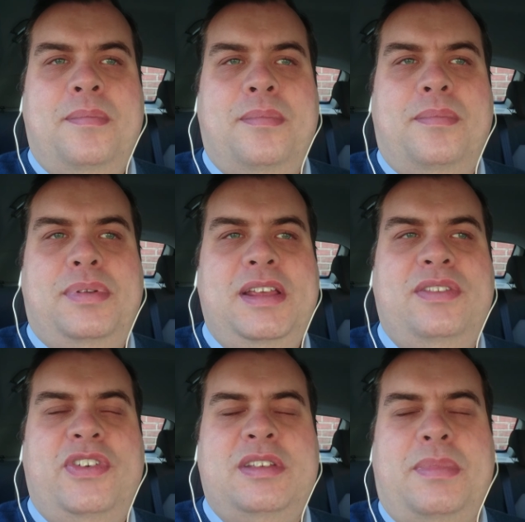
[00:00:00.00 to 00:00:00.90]

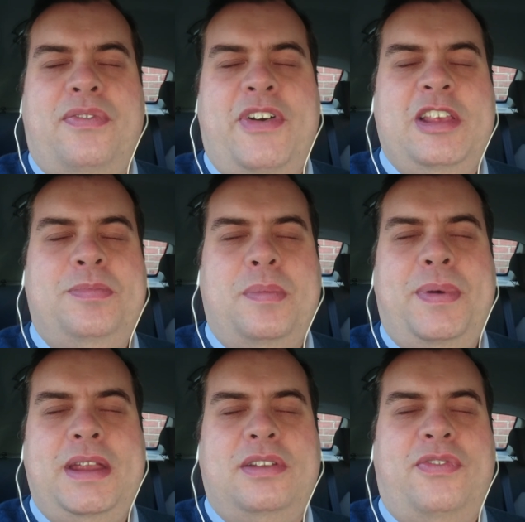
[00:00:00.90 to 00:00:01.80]
Please visit my Facebook
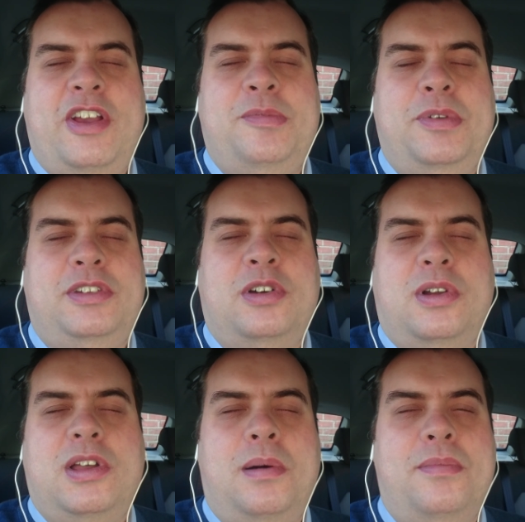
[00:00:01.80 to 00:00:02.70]
page. It's
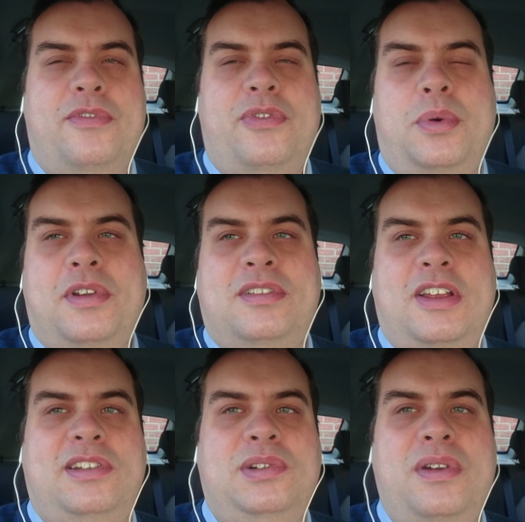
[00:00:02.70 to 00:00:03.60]

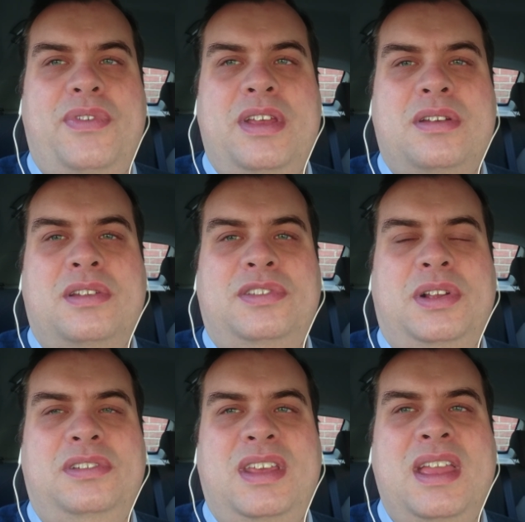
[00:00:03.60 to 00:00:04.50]
facebook.com/Lloyd Vehicle
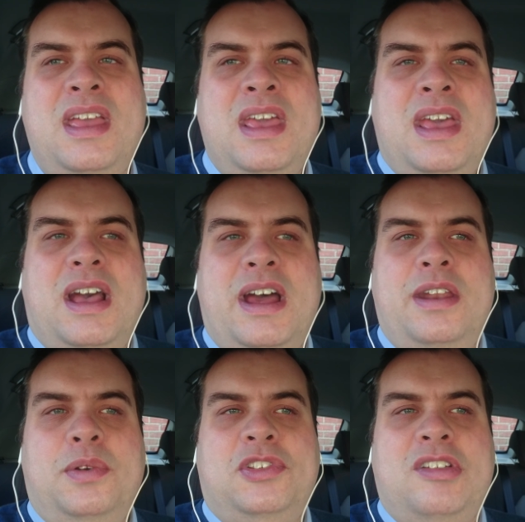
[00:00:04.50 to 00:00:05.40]
Consulting,
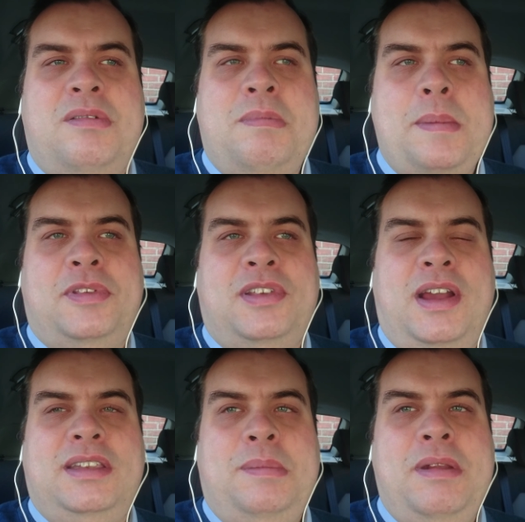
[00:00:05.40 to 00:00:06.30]
and also my
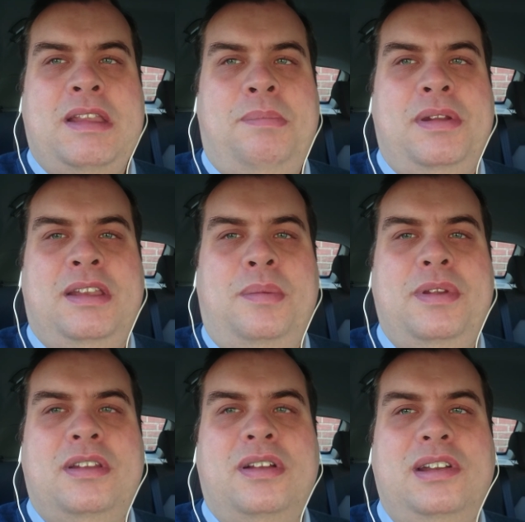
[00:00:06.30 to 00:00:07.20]
website,
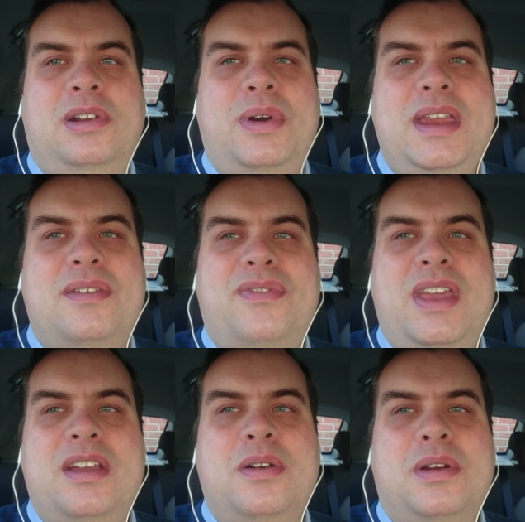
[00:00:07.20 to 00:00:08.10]

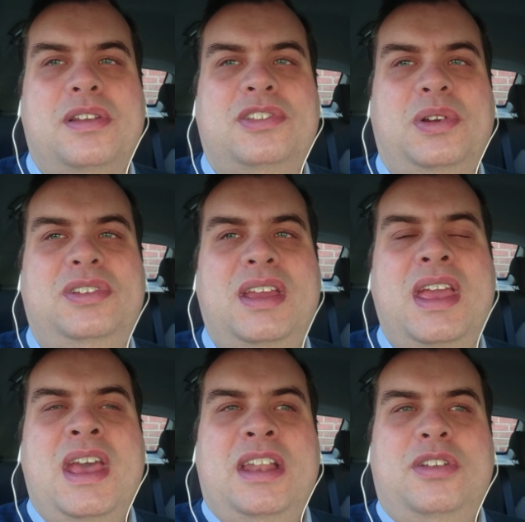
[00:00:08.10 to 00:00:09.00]

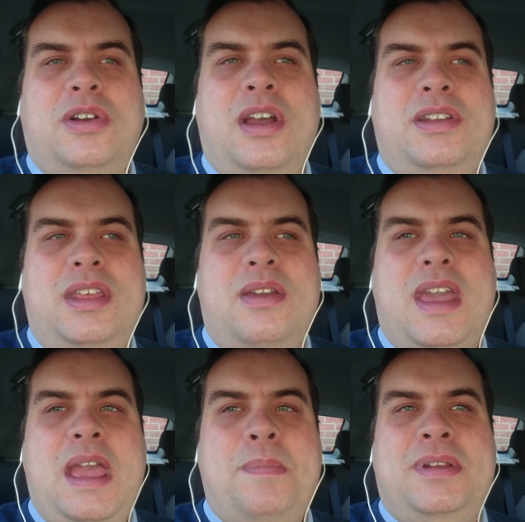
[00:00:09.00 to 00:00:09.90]

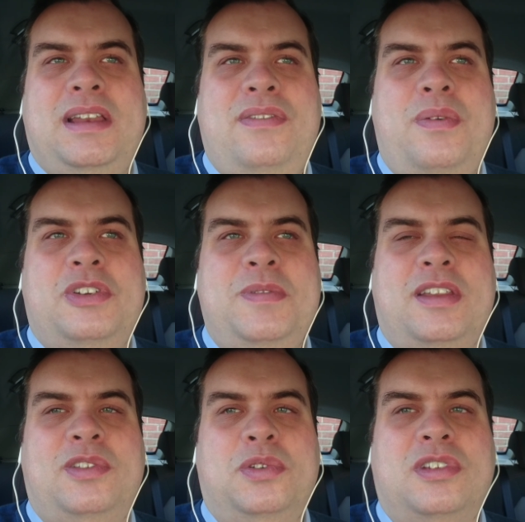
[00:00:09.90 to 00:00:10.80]
www.lloydvehicleconsulting.co.uk, particularly if you wish me to
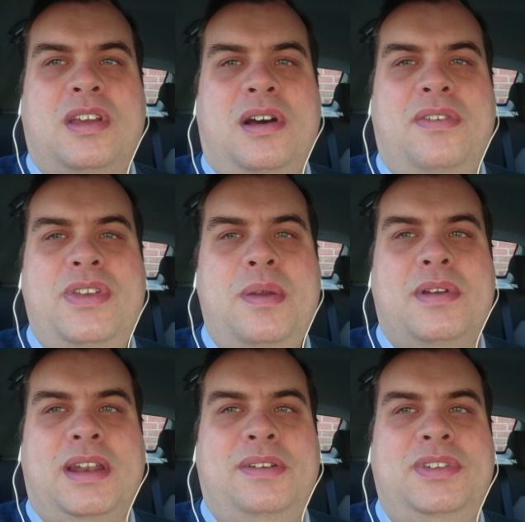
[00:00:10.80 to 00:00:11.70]
source a car for you.
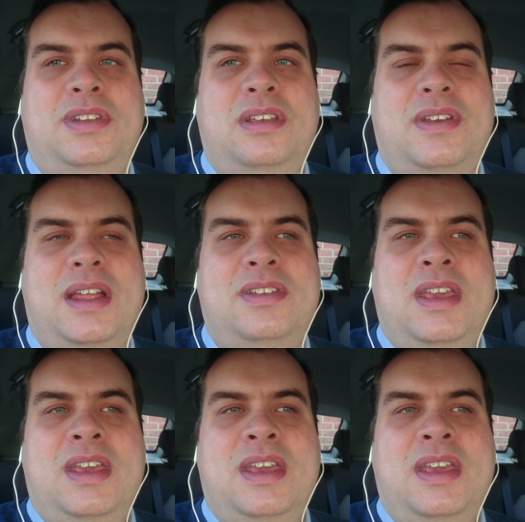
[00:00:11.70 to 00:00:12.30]
I'd love to do that.